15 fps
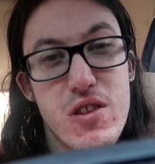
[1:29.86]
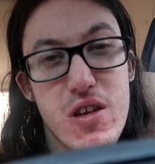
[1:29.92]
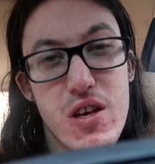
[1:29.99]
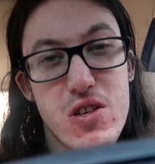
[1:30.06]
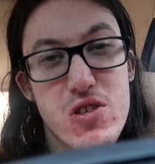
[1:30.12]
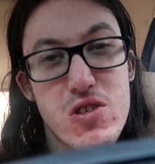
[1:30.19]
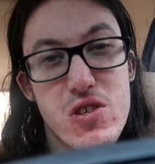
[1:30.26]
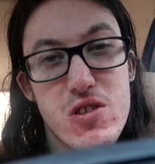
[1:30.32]

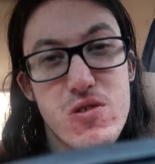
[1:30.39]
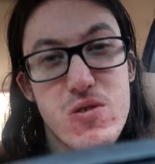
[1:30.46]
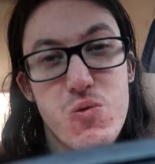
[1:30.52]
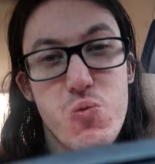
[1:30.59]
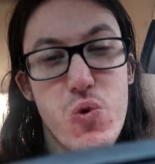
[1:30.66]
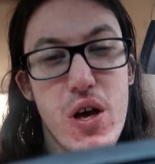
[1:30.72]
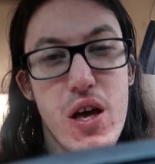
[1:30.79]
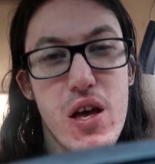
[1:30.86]
That's just the
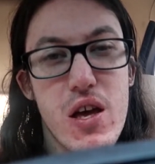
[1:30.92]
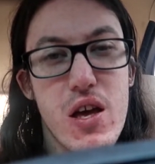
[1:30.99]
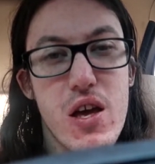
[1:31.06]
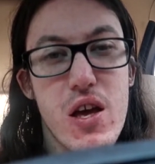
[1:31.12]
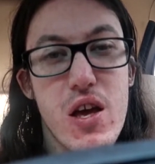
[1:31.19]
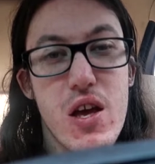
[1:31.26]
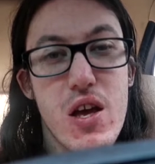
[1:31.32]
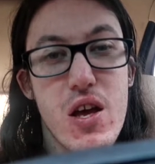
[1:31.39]

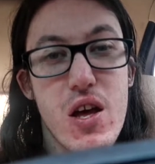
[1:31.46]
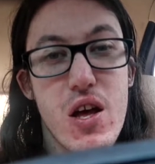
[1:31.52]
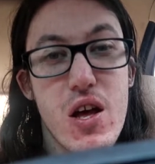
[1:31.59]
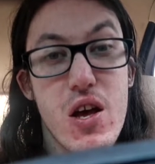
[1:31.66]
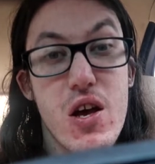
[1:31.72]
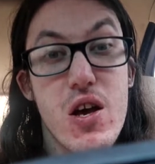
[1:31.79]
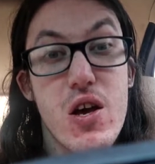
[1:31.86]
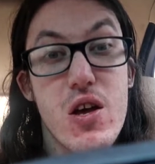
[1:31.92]
way
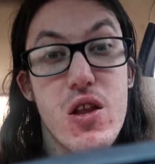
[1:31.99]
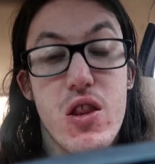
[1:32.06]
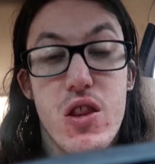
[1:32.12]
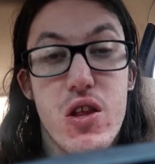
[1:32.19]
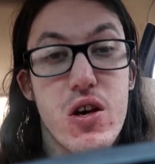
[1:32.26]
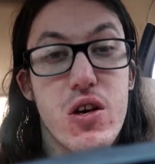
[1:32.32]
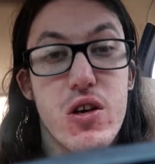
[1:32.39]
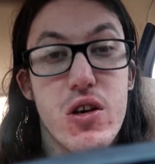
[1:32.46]

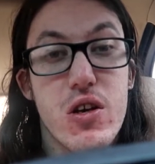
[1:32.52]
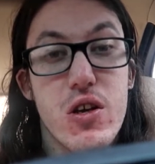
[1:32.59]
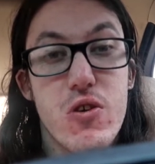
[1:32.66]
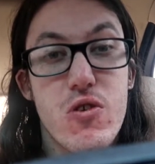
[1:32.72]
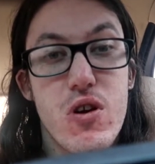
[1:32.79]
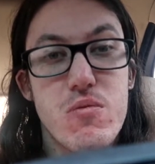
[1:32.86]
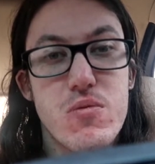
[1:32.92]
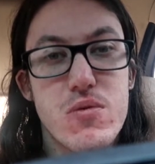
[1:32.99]
the cookie
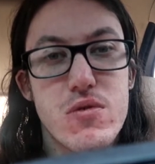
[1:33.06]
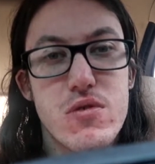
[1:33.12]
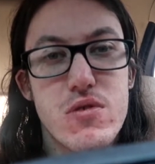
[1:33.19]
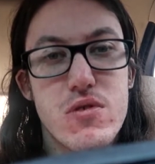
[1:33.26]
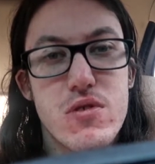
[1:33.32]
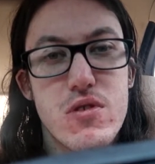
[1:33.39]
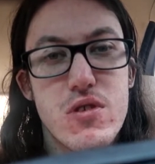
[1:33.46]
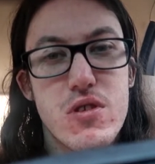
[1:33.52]

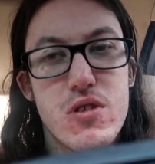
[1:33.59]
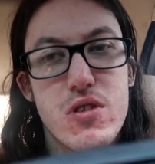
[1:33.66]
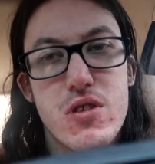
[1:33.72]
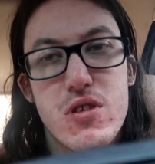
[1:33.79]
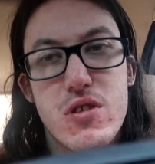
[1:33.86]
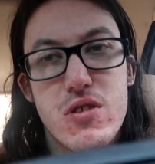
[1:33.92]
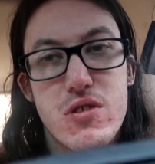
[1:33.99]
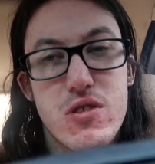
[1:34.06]
crumbles.
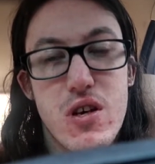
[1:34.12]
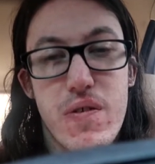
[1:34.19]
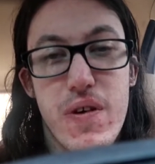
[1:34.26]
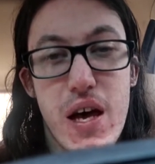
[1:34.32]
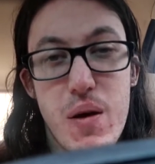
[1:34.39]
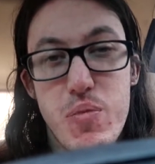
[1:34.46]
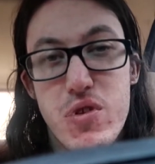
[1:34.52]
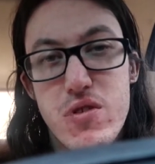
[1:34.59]
Stuff
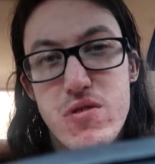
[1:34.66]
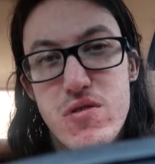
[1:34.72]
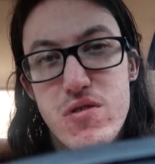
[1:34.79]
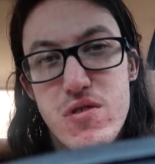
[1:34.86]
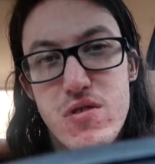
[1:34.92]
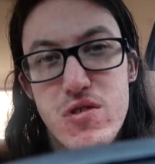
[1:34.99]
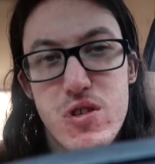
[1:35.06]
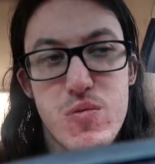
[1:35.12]

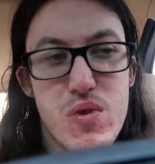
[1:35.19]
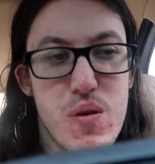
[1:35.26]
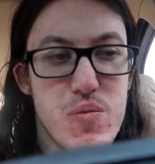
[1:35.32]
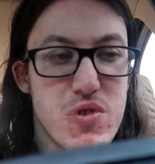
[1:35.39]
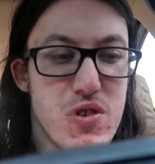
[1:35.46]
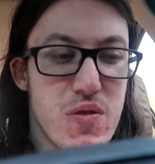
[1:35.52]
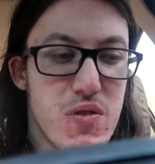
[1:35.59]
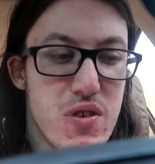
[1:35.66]
happens,
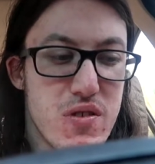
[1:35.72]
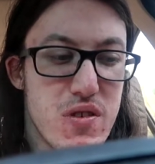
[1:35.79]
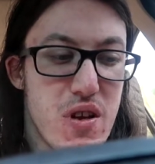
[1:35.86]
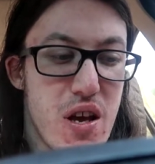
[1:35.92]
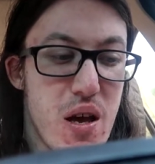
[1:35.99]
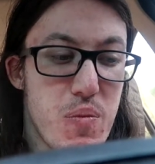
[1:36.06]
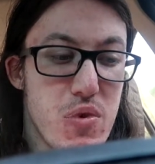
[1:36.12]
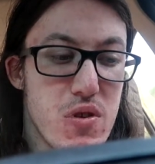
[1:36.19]
sometimes stuff doesn't
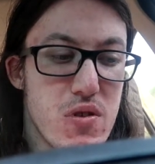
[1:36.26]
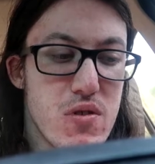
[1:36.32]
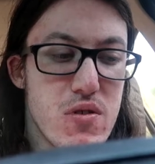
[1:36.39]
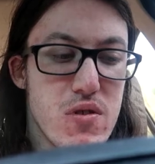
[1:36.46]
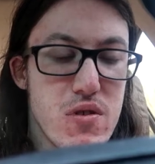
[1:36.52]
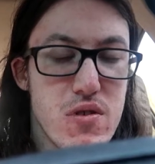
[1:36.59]
happen.